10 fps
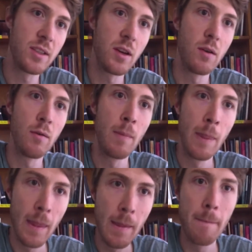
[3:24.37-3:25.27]
So
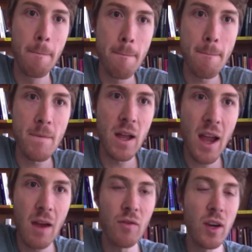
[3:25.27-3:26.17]

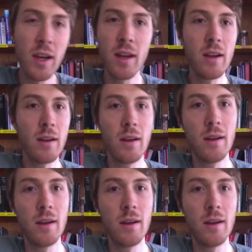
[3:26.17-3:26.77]
every